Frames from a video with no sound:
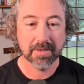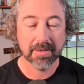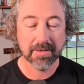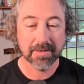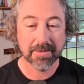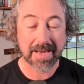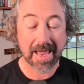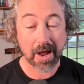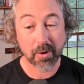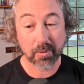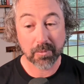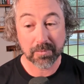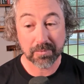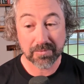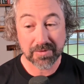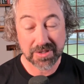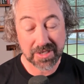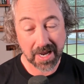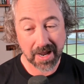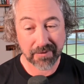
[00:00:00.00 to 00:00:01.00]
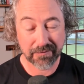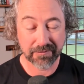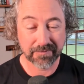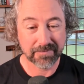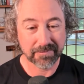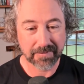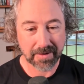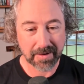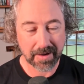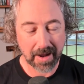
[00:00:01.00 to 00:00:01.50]
Now, Jeff,
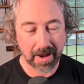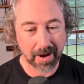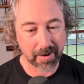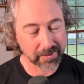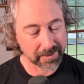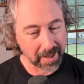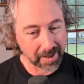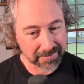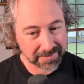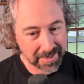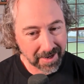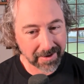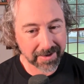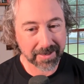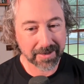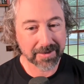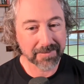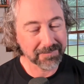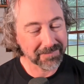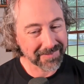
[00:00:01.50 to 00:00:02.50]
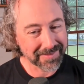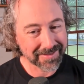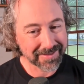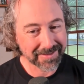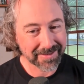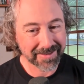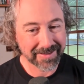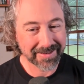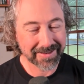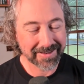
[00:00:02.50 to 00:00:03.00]
I'll, I'll tell you,
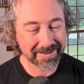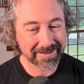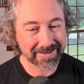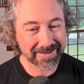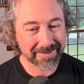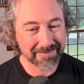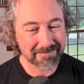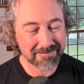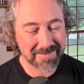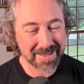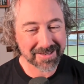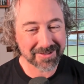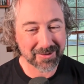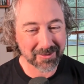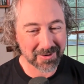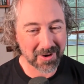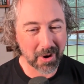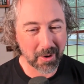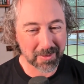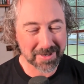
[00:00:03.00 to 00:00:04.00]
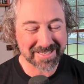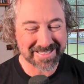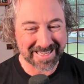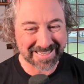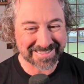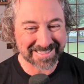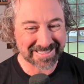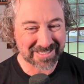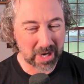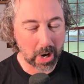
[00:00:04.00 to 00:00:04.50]
men don't always like
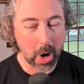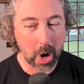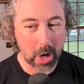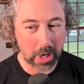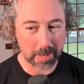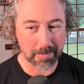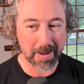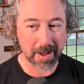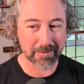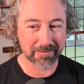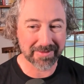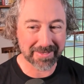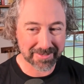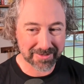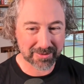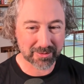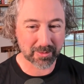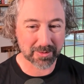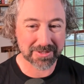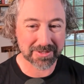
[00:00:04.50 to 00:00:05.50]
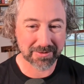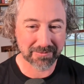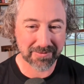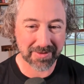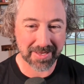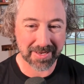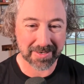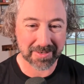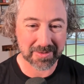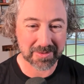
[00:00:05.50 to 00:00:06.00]
to talk about these sorts of
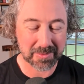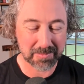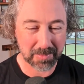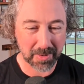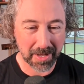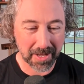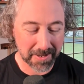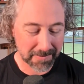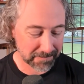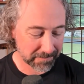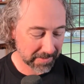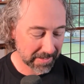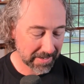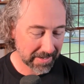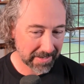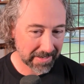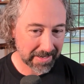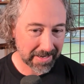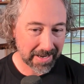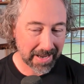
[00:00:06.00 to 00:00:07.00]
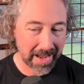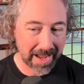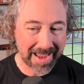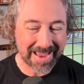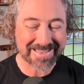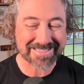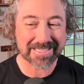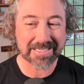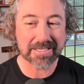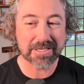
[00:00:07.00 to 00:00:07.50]
things, but
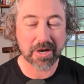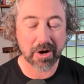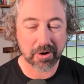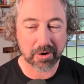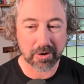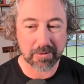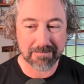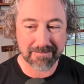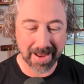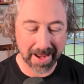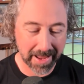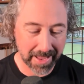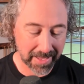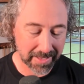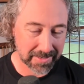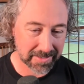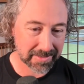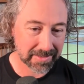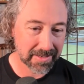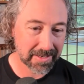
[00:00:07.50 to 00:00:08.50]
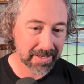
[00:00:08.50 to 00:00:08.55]
as a younger man,